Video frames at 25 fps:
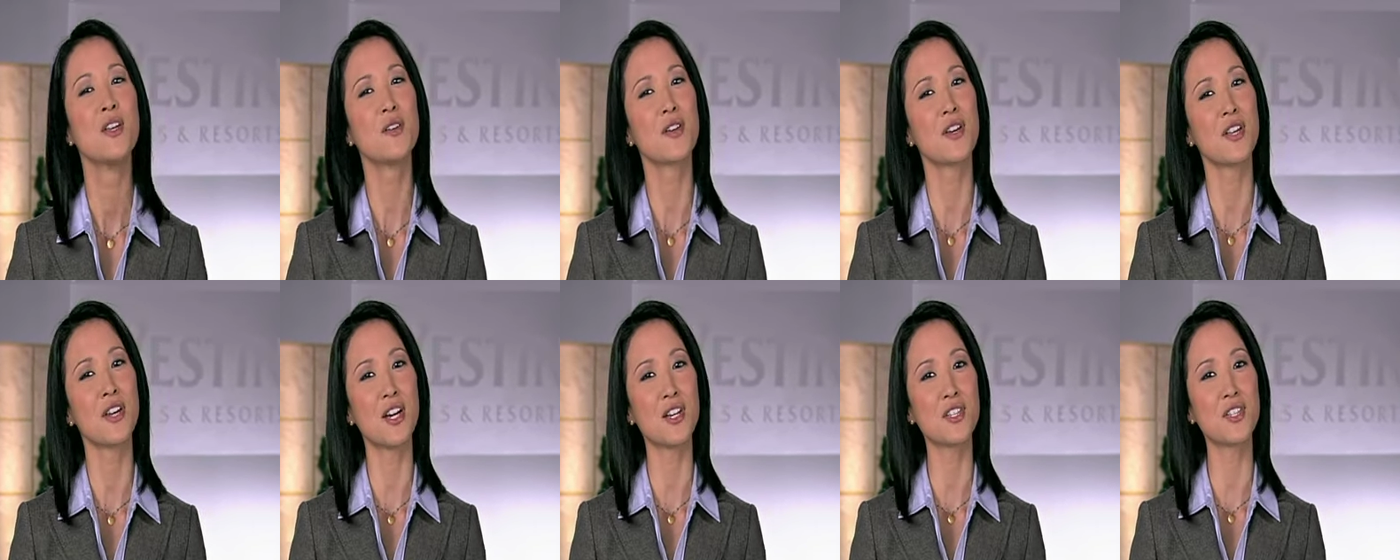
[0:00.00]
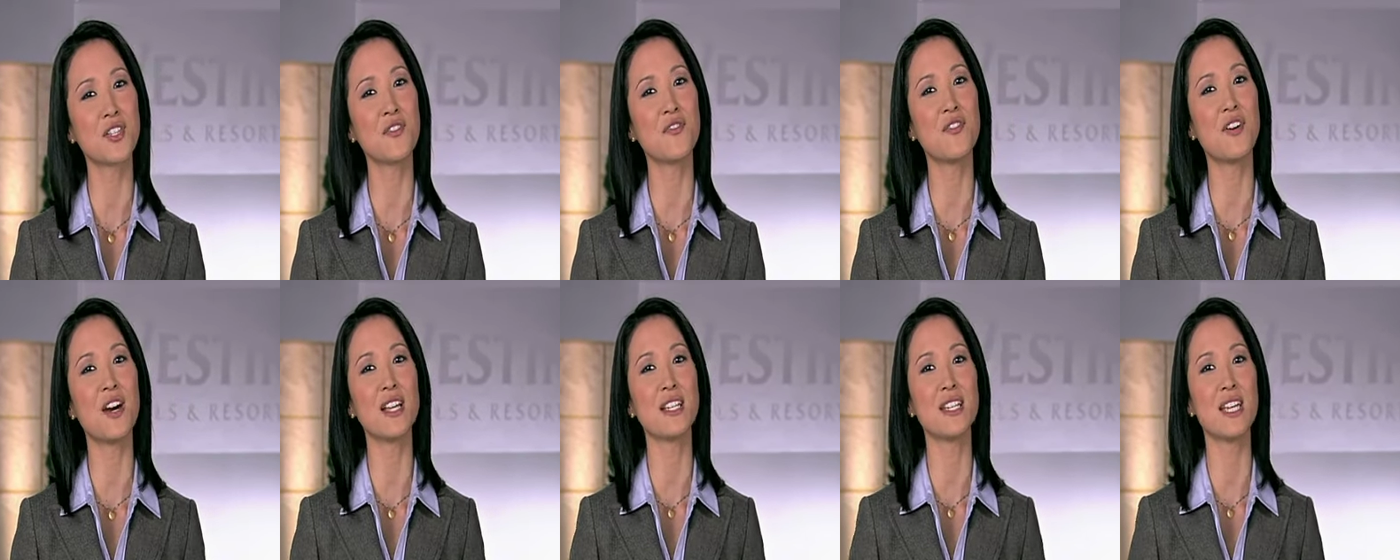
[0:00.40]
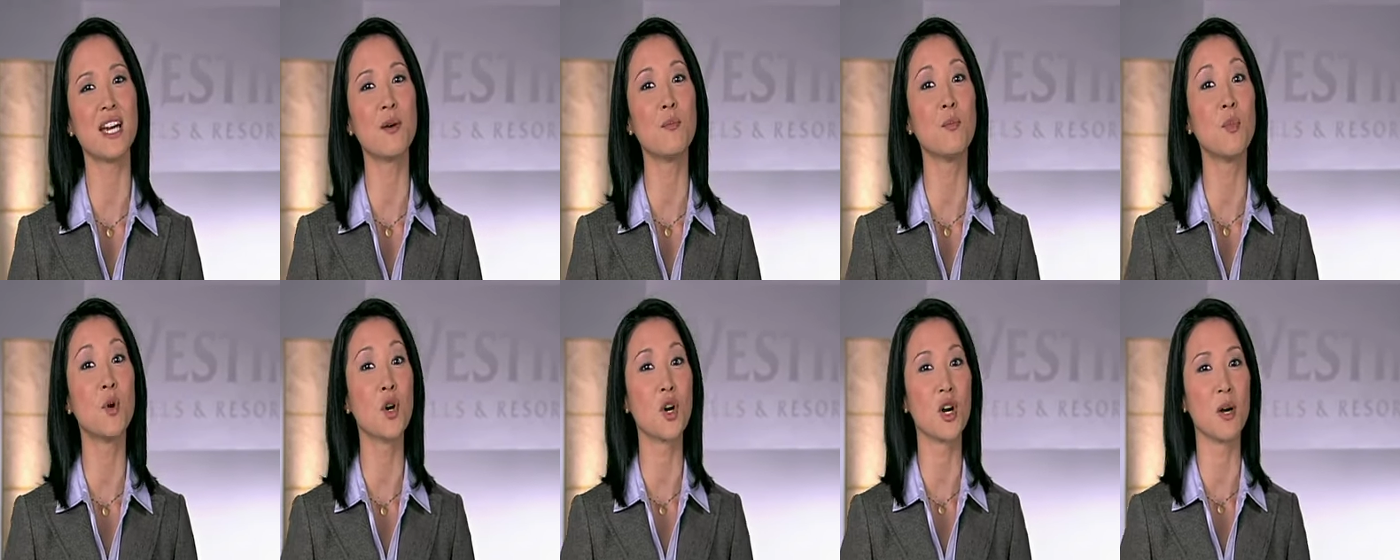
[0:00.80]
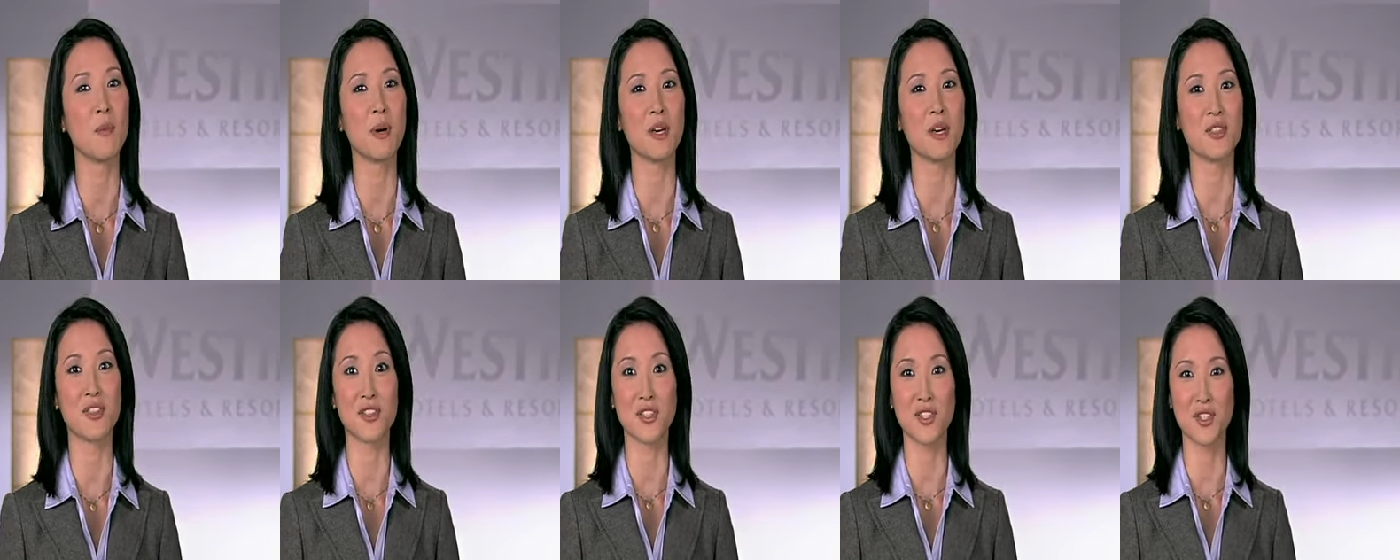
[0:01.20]
You can also find out more
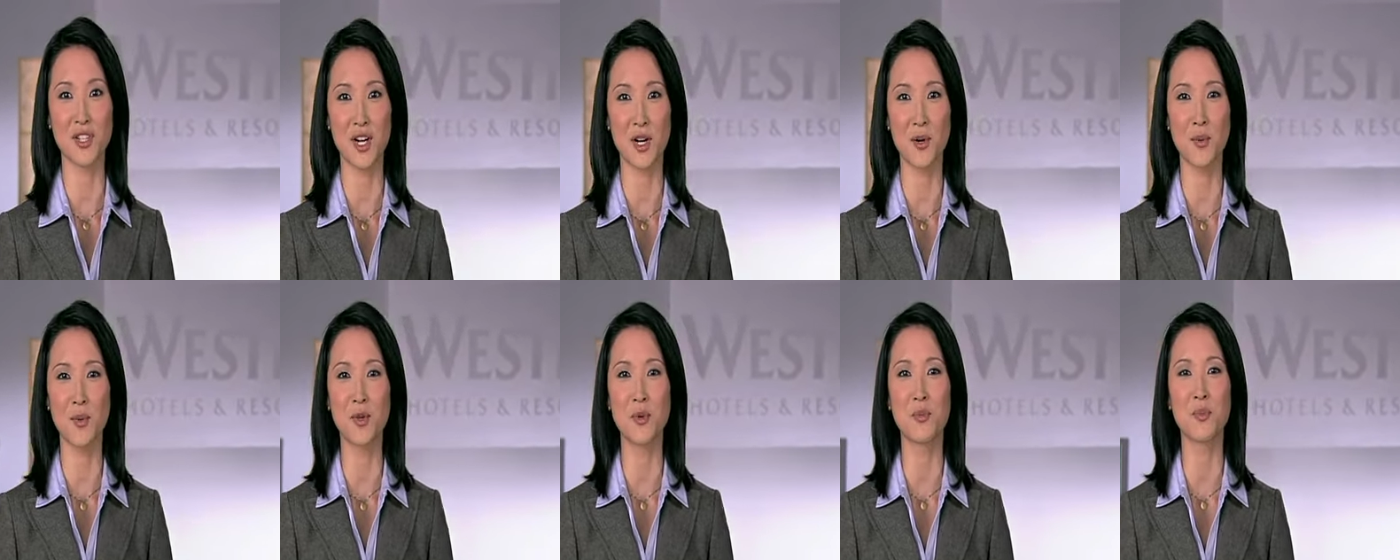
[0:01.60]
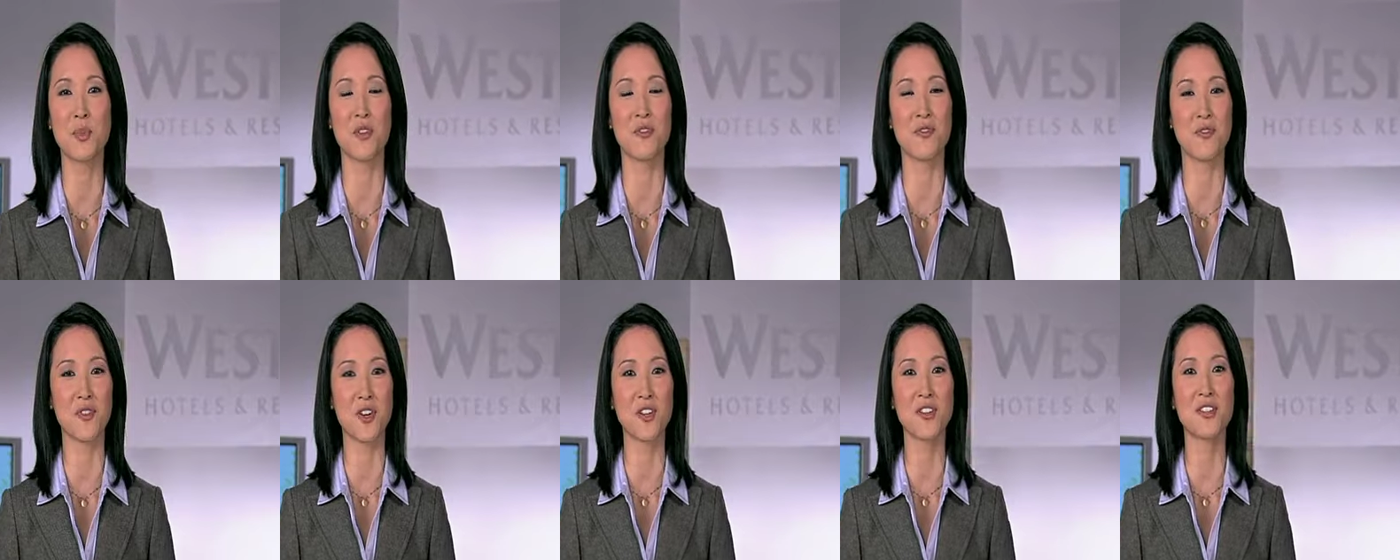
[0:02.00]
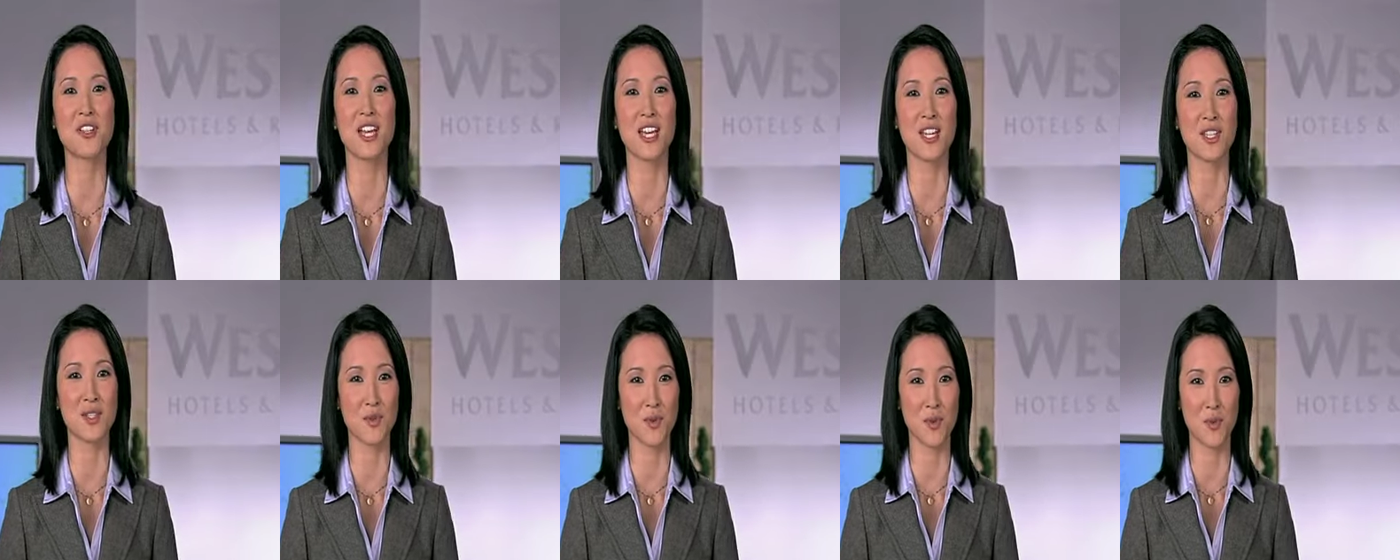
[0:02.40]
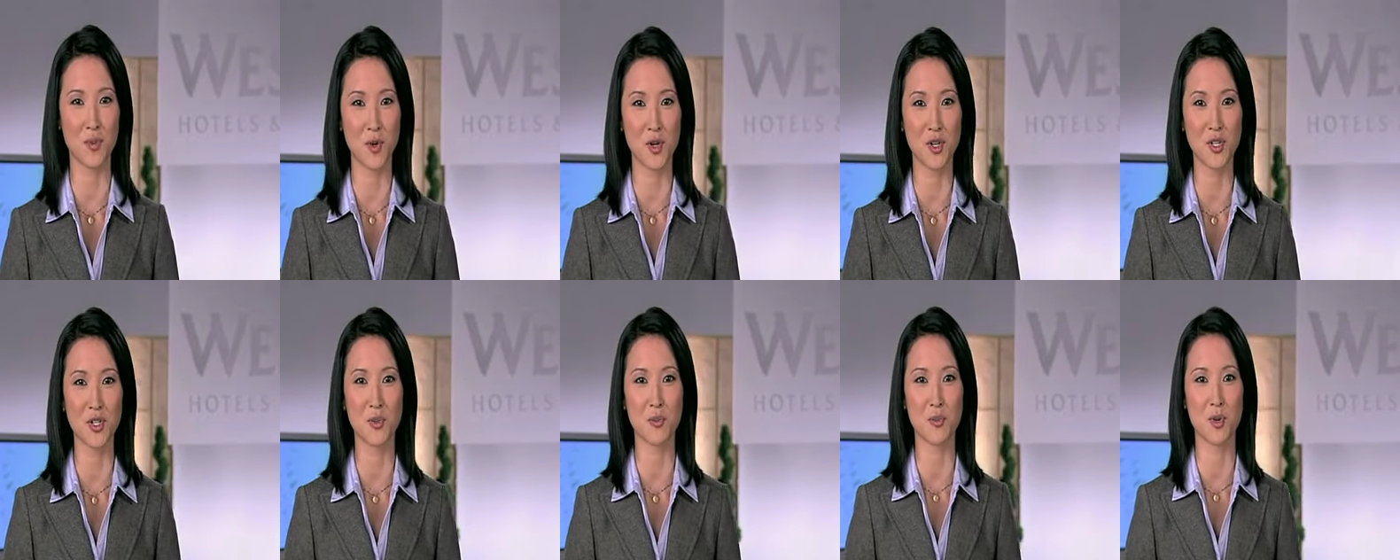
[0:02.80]
about the Starwood Preferred Guest
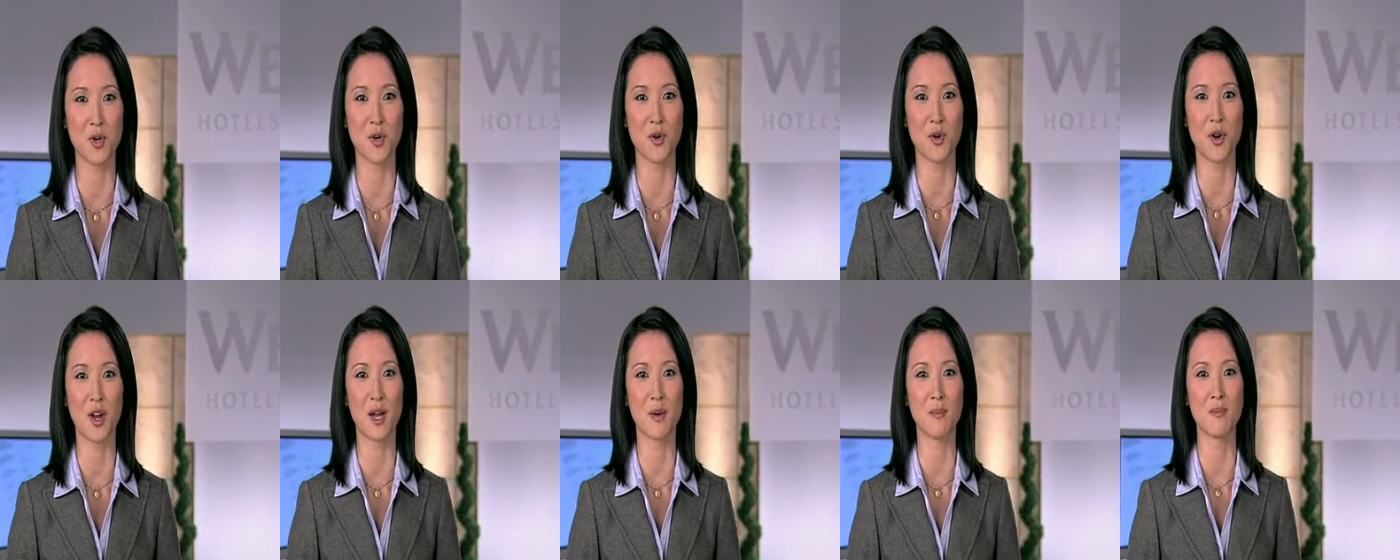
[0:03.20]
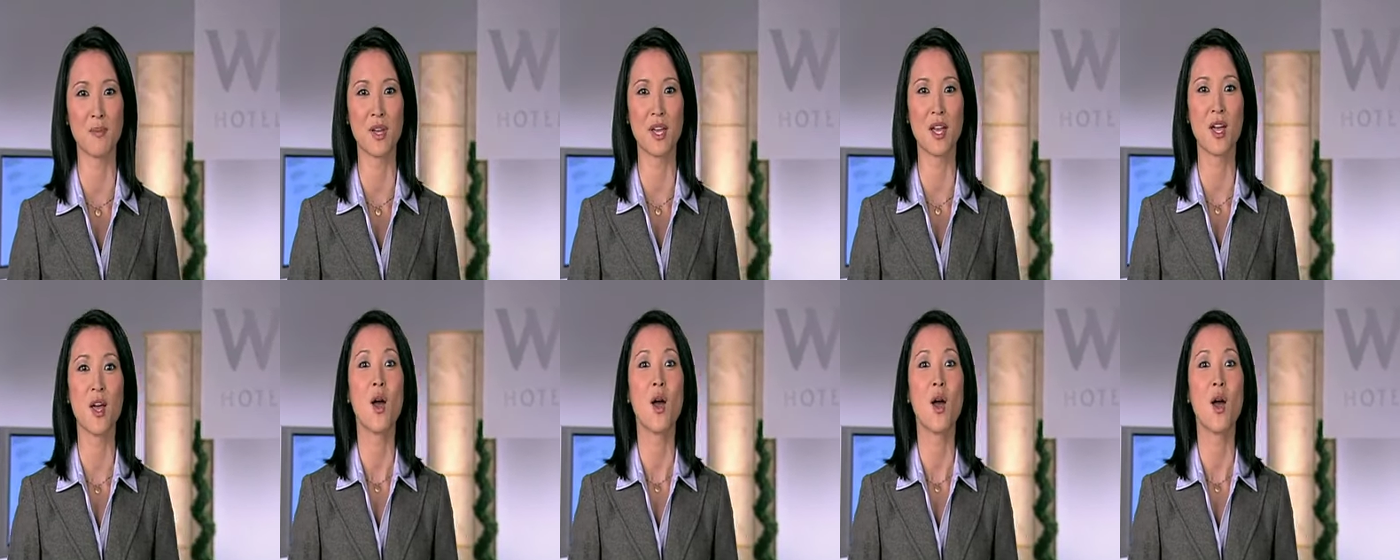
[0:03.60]
Rewards Program.